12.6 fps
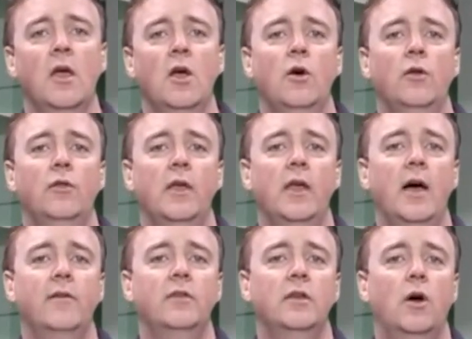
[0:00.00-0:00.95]
They have
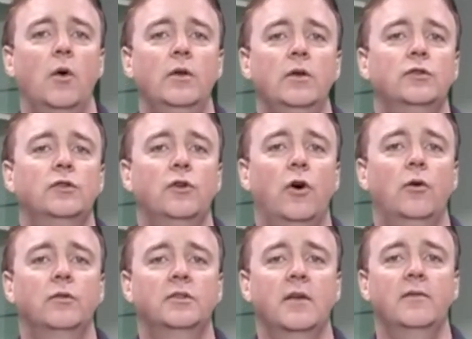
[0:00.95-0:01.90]
the uh, Windows
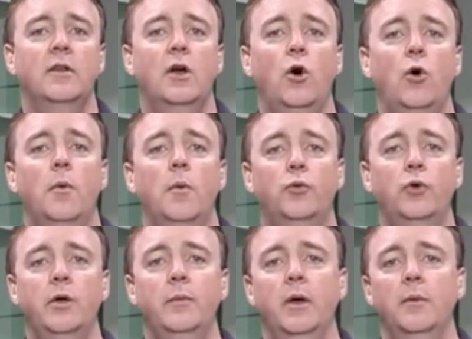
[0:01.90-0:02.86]
7 Home
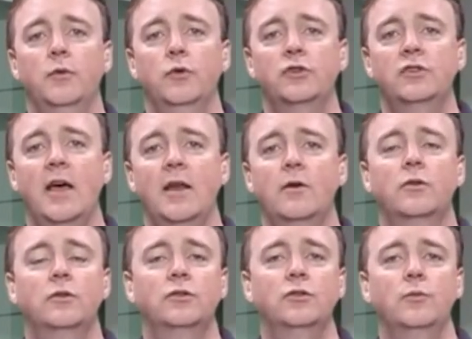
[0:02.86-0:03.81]
Premium, your standard
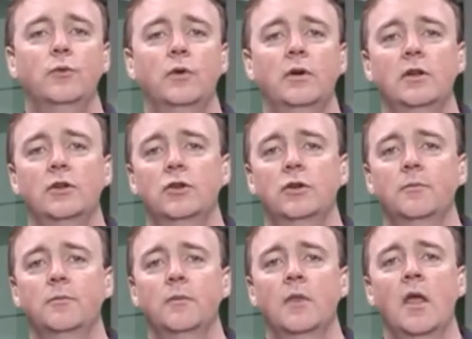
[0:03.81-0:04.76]
consumer edition.
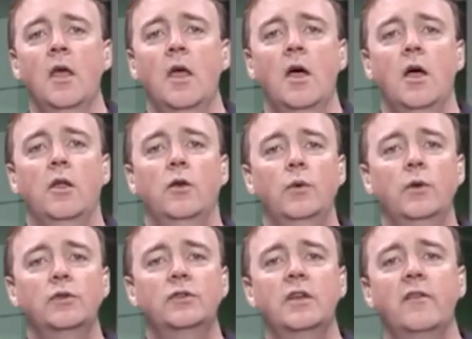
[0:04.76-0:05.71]
In Windows
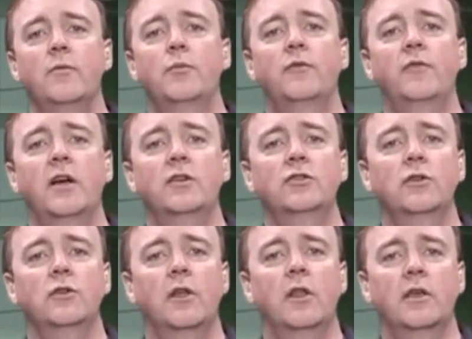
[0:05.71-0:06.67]
7 Professional,
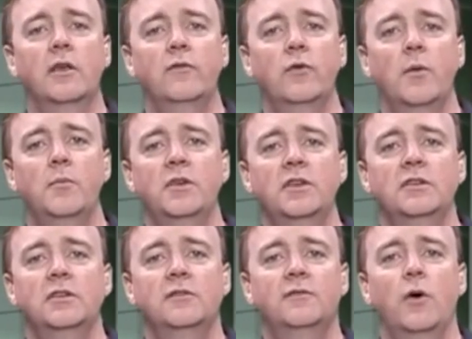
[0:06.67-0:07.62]
they'll give you a business
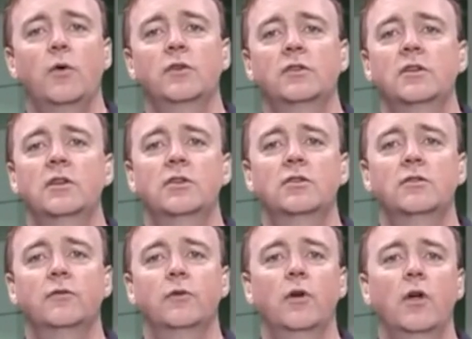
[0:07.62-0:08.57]
focused edition
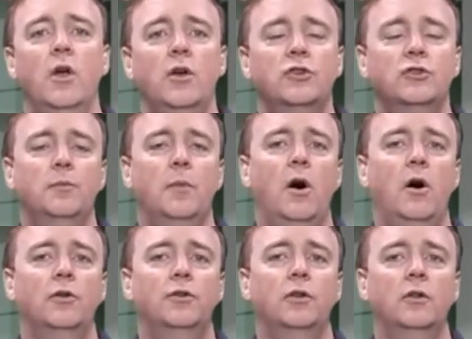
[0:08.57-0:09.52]
for small
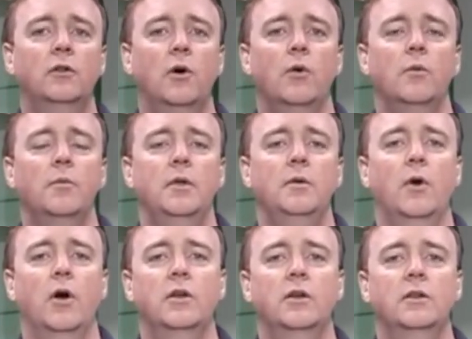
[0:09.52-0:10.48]
to lower mid
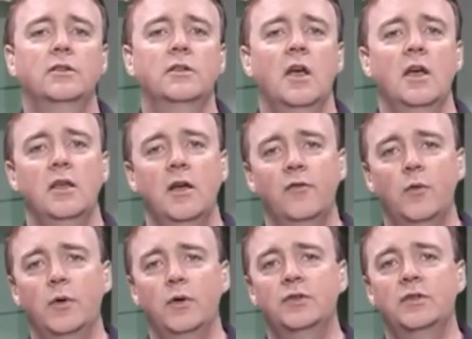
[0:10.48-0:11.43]
markets. You have the
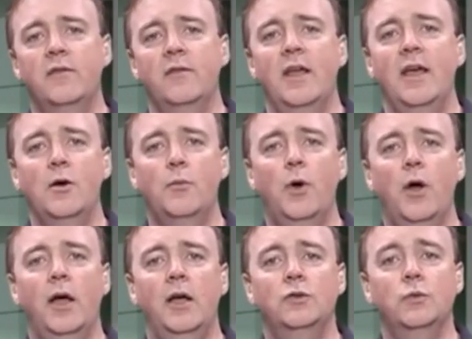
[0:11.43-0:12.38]
Windows 7
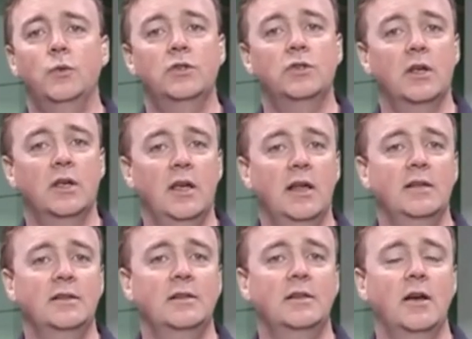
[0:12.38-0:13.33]
Enterprise, which again, as it
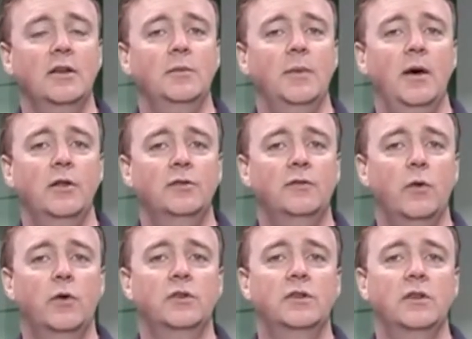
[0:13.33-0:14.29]
talks about, is
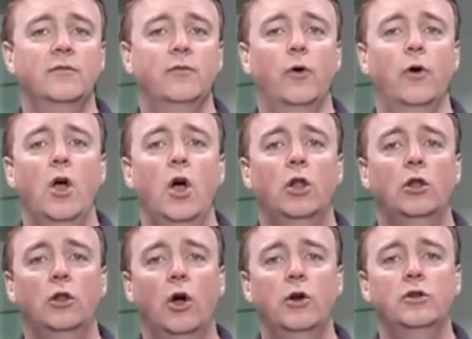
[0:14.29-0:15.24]
focusing for
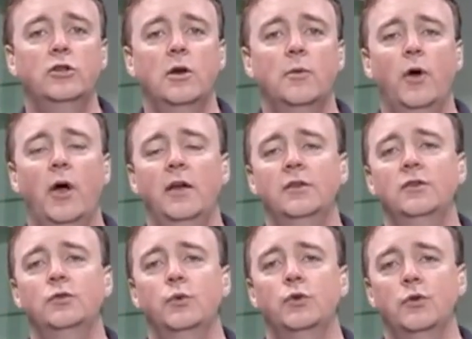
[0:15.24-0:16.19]
large enterprises,
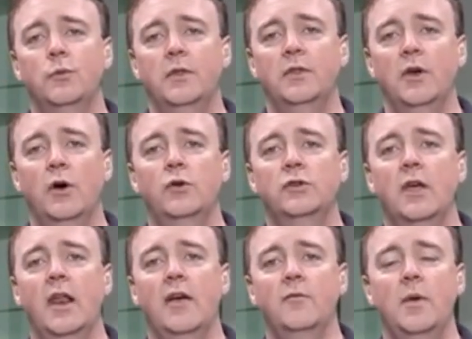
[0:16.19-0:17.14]
which would be those that
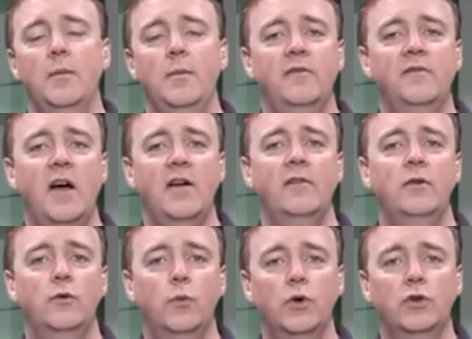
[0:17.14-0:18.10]
have maybe 500
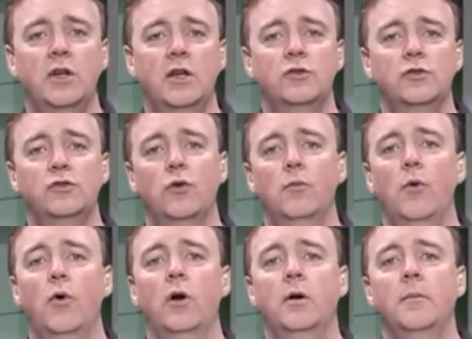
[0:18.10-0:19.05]
workstations or
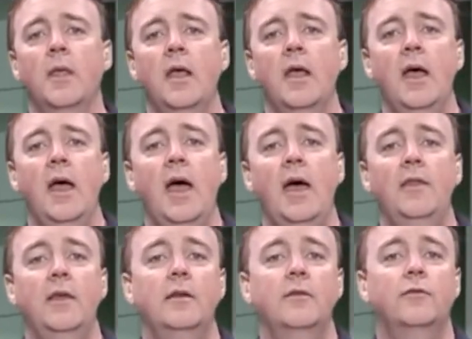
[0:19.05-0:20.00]
more. And then,
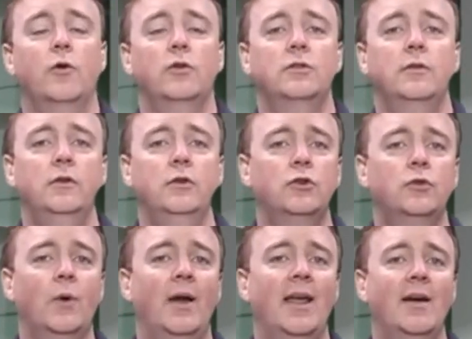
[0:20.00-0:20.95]
of course, if you just want
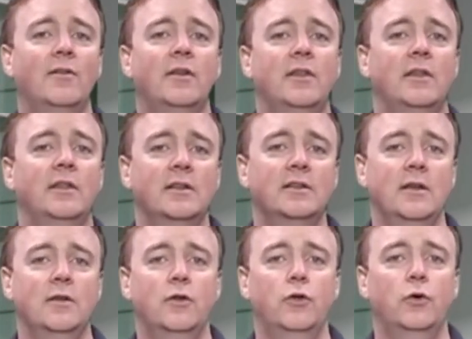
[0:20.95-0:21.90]
everything that's under
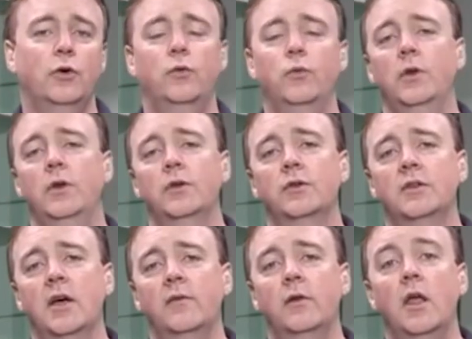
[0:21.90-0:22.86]
the hood in Windows
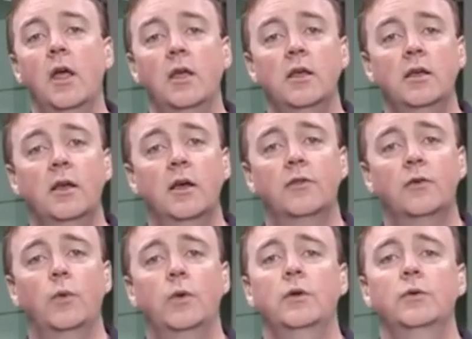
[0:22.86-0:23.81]
7, you get the
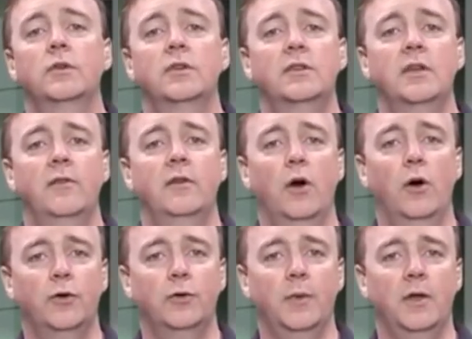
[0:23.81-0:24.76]
Windows 7
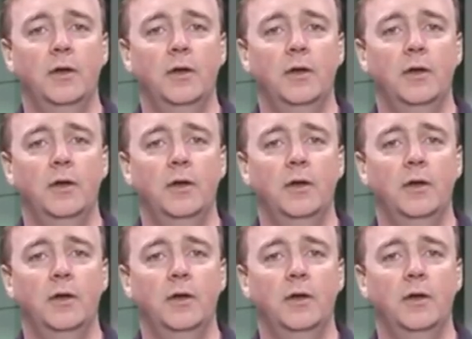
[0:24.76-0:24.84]
Ultimate.